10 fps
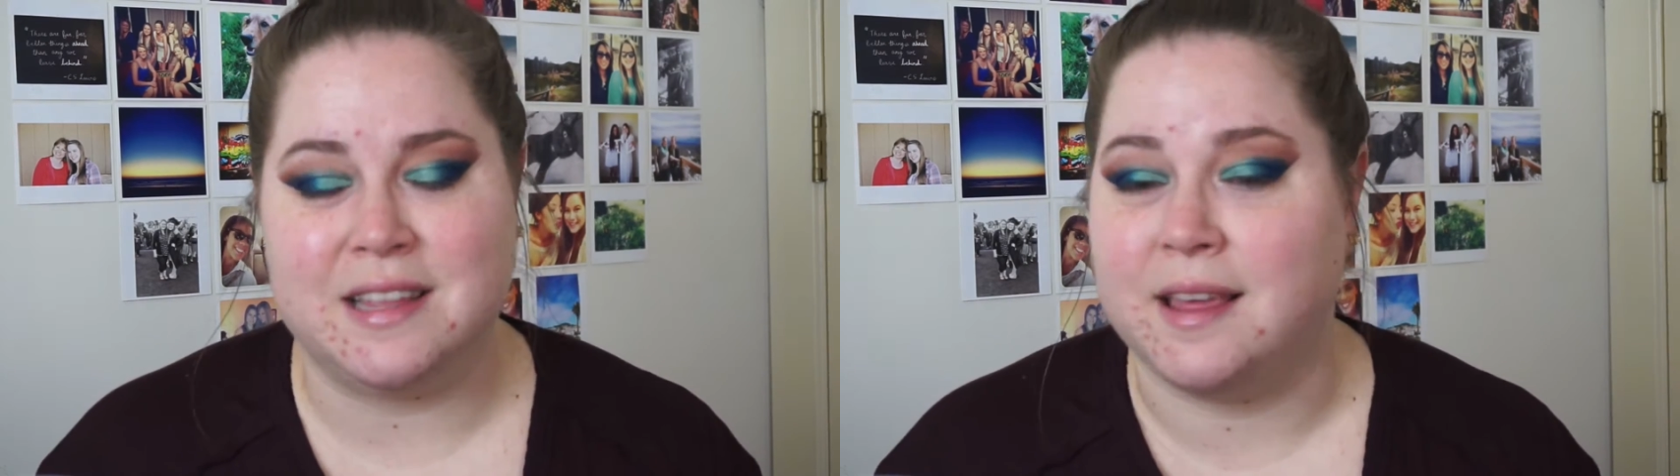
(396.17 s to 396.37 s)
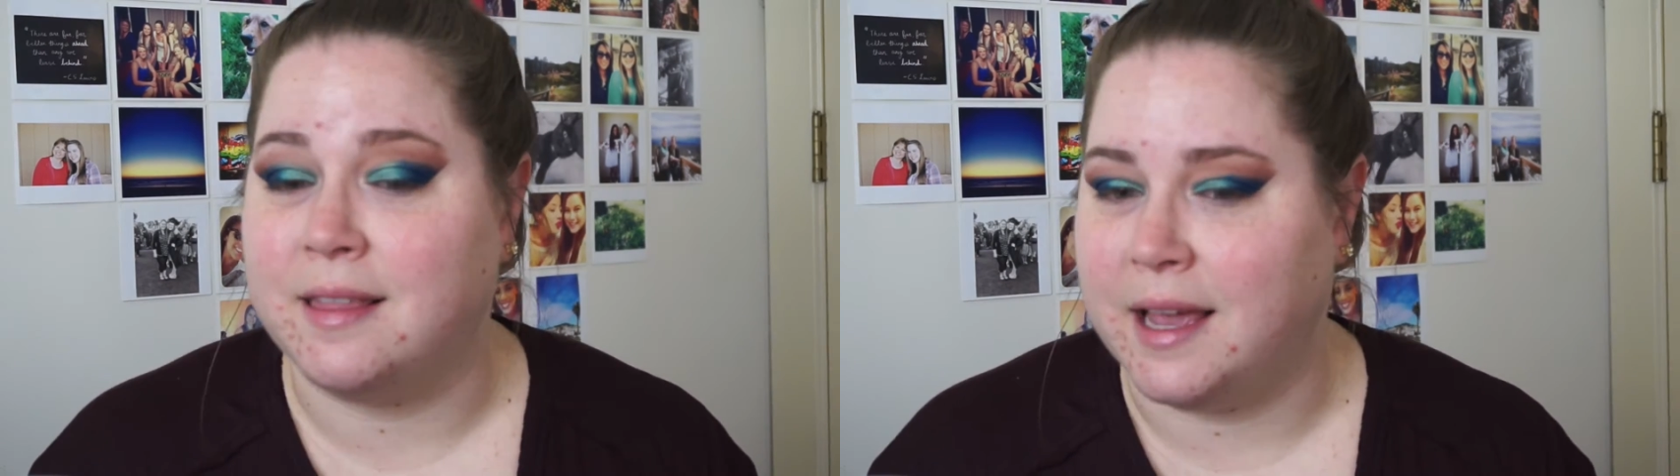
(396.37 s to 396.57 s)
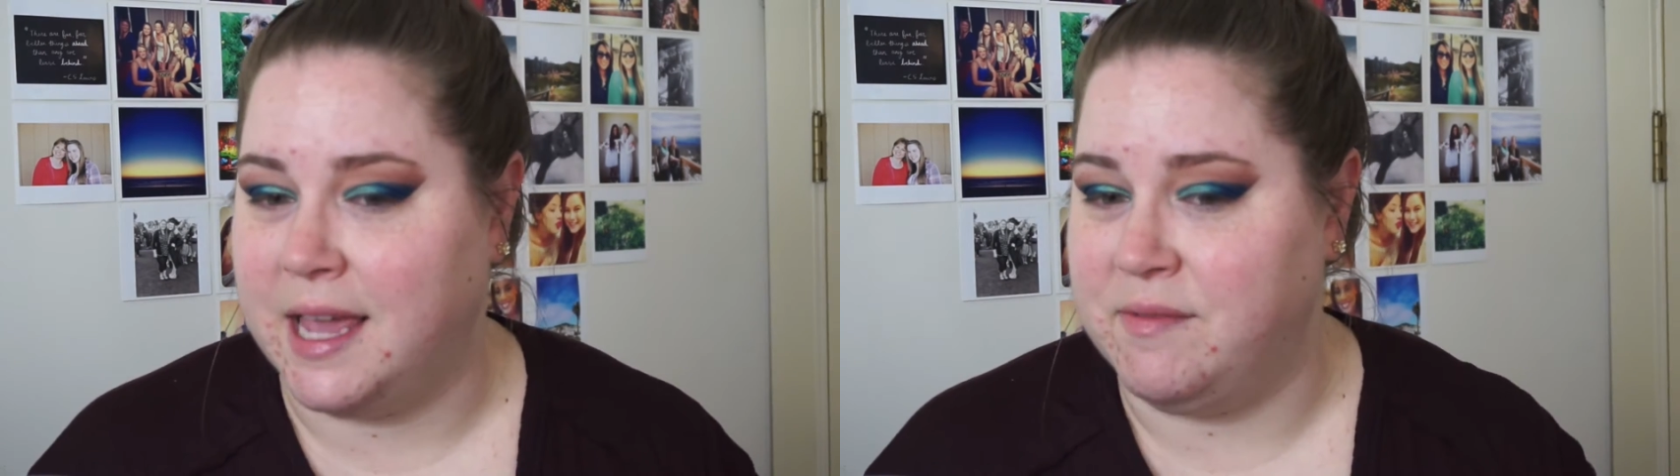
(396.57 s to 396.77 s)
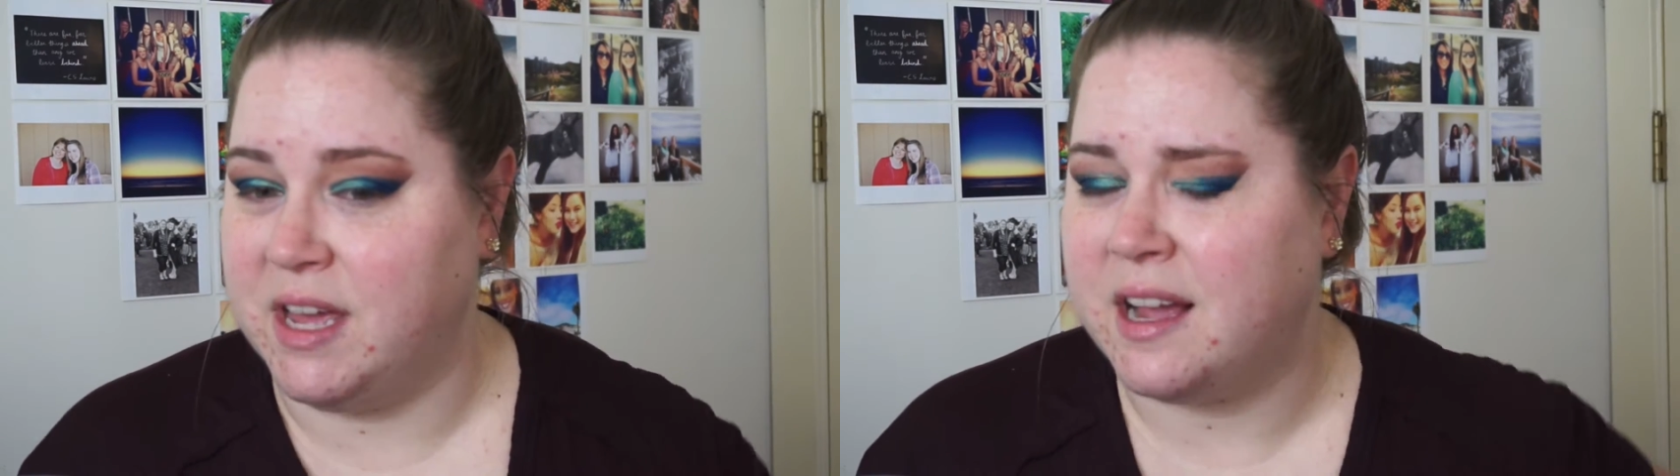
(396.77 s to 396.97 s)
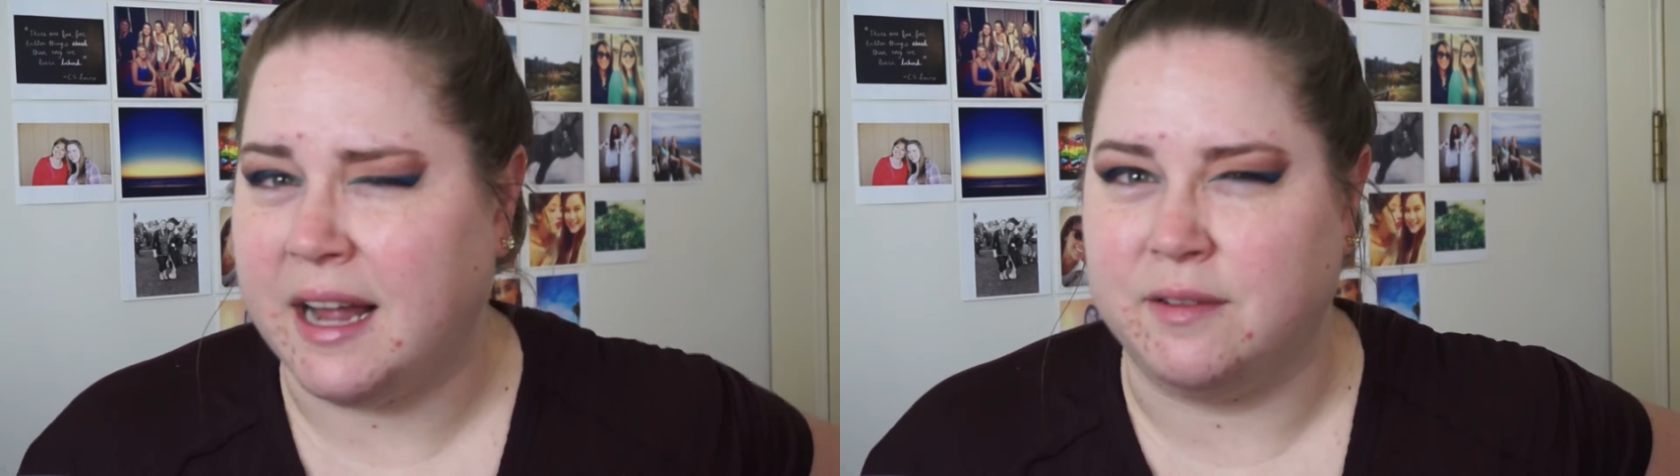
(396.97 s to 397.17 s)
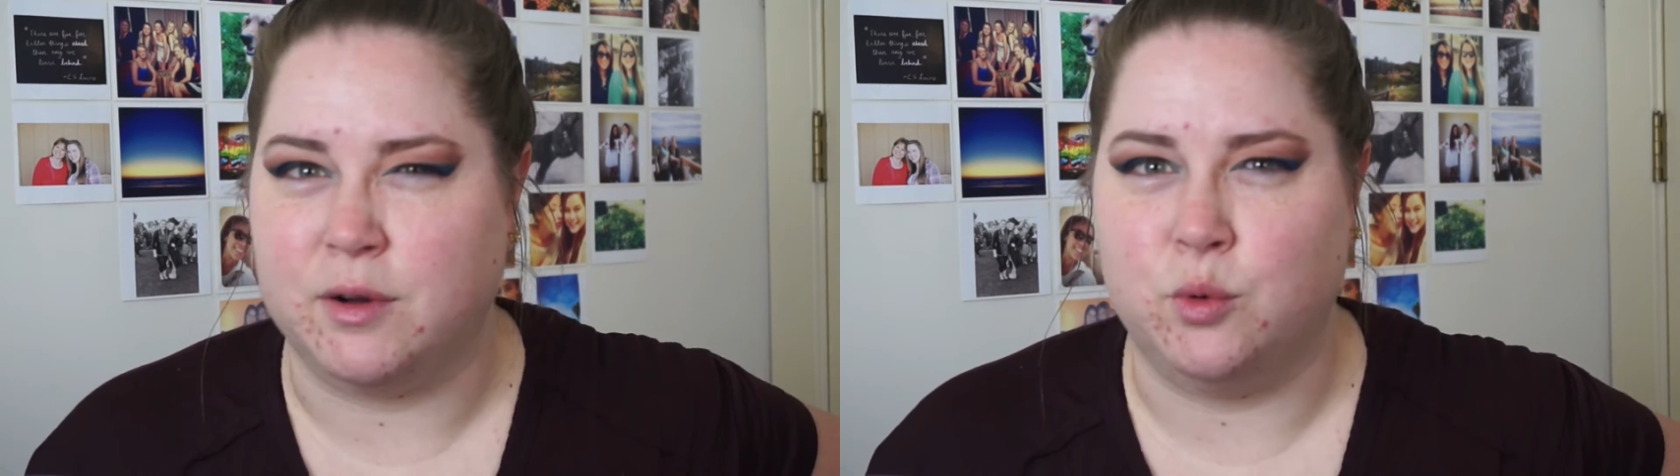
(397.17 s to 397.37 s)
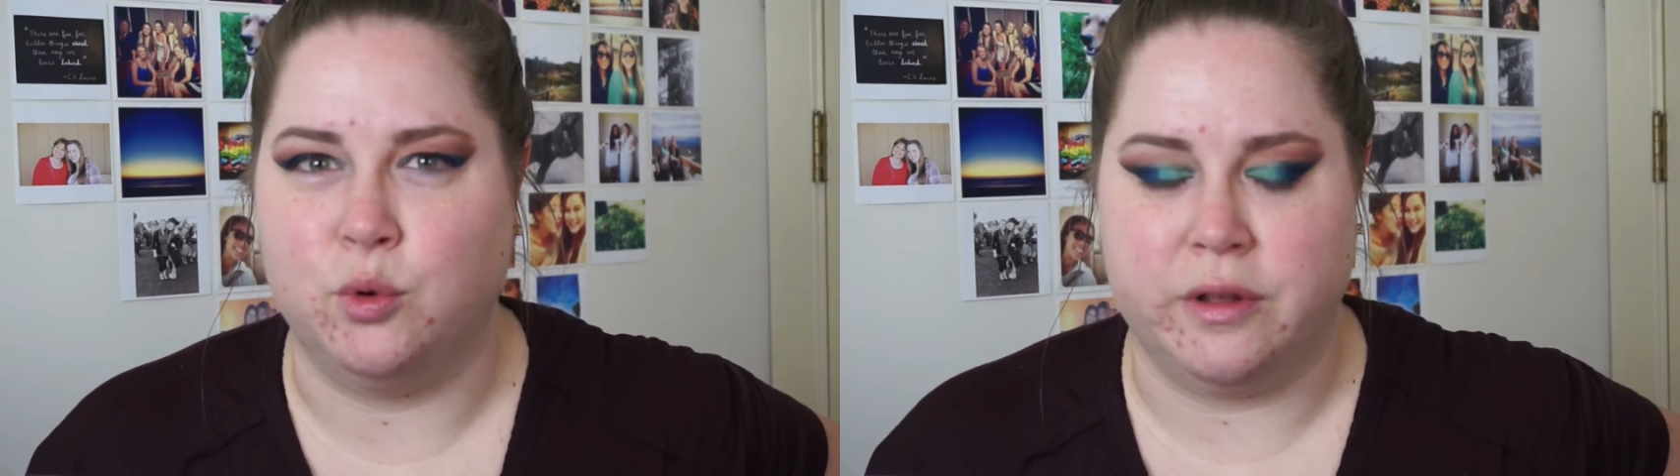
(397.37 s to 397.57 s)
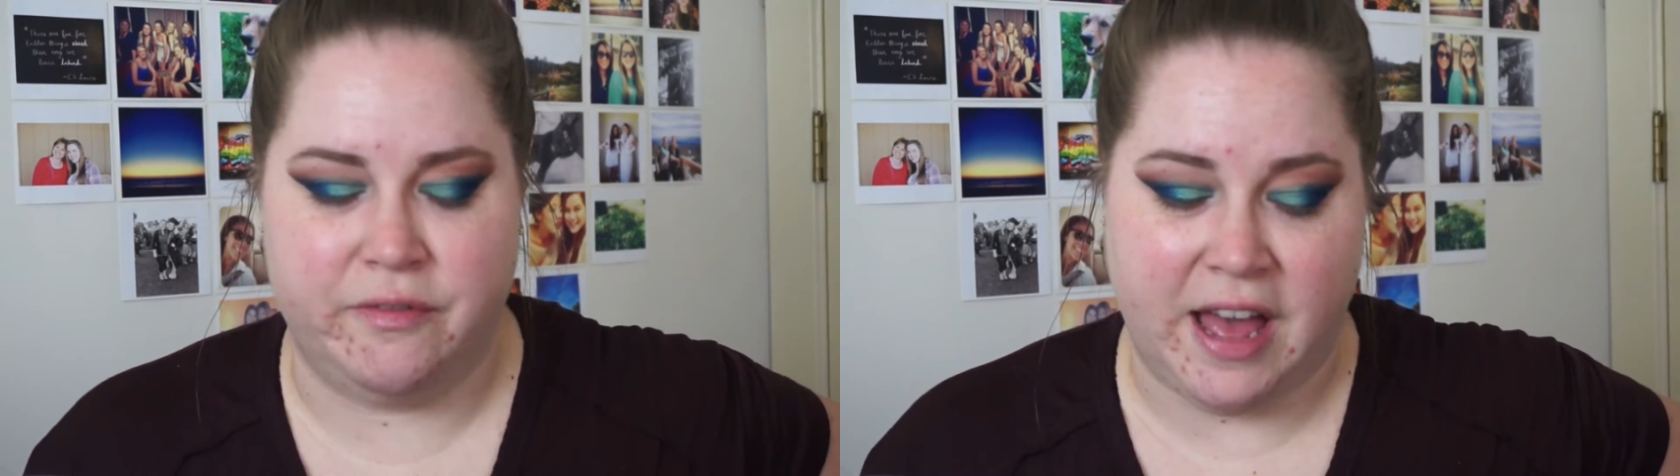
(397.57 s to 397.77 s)
I think that gave it kind of a
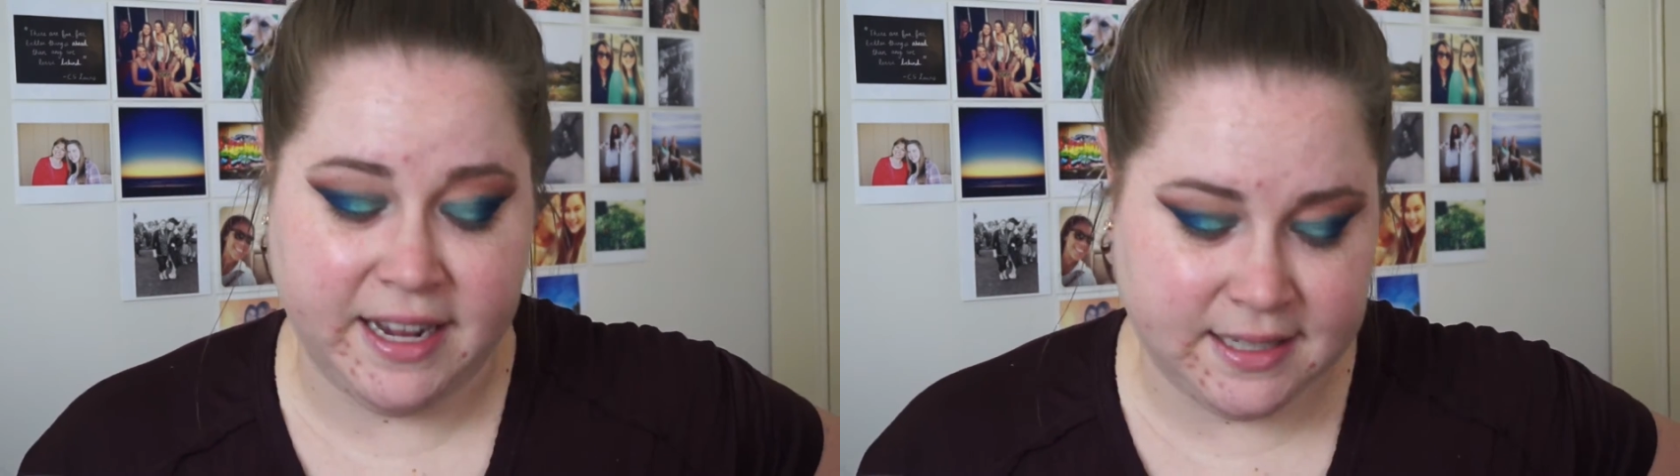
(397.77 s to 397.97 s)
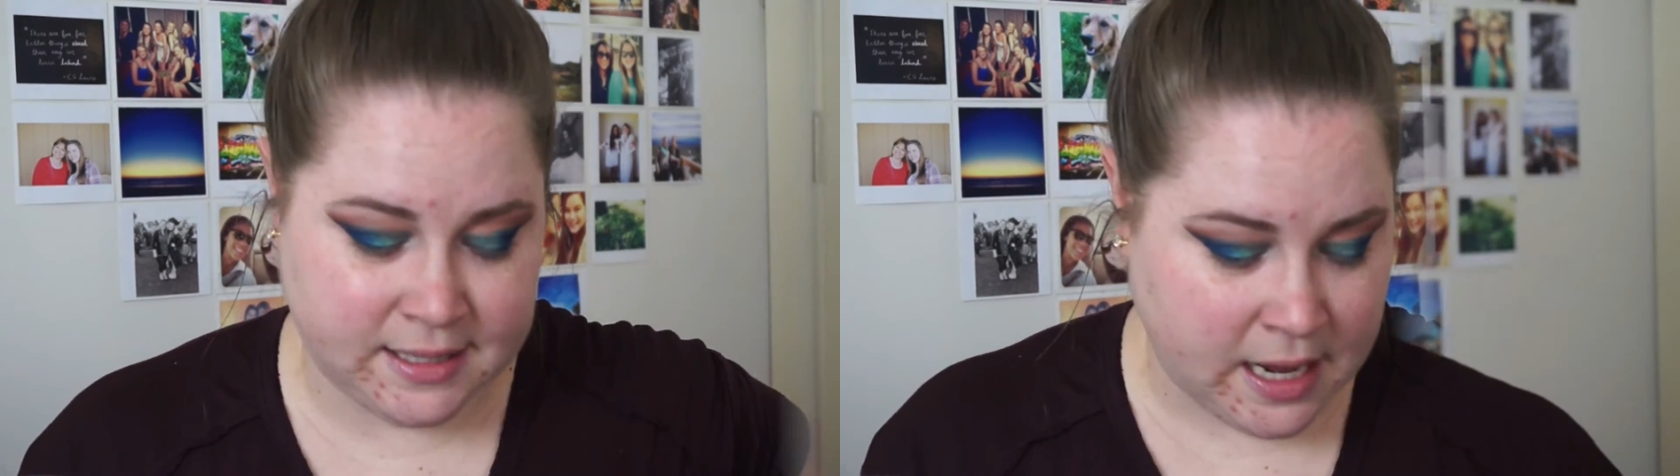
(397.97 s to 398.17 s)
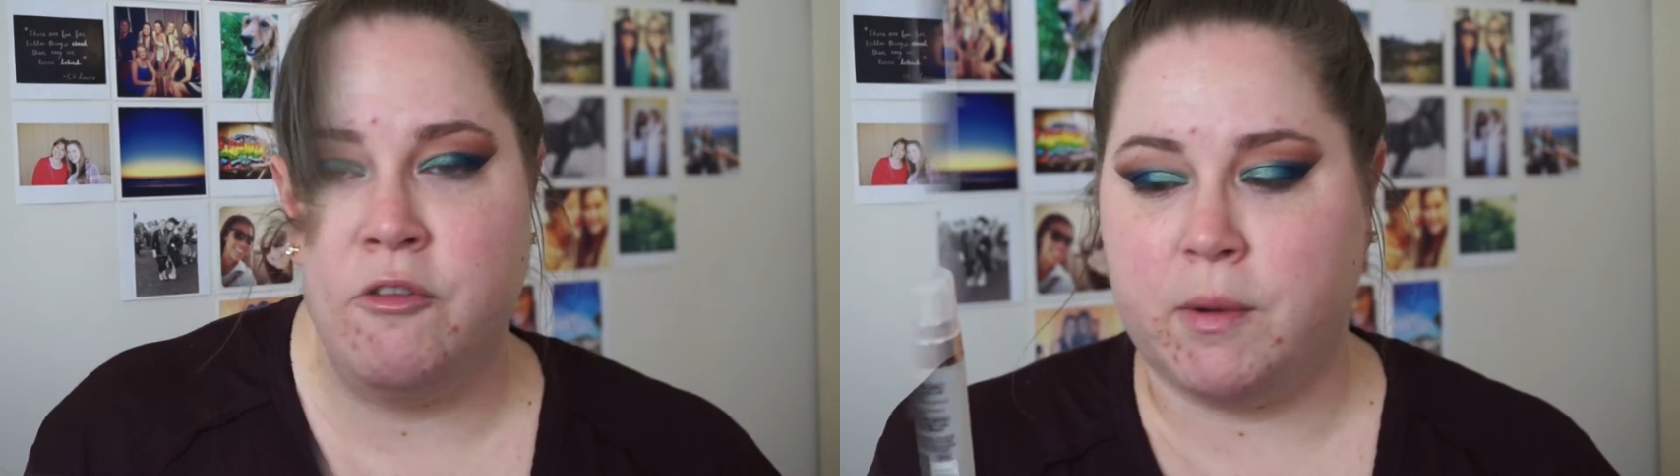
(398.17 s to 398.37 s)
cool effect.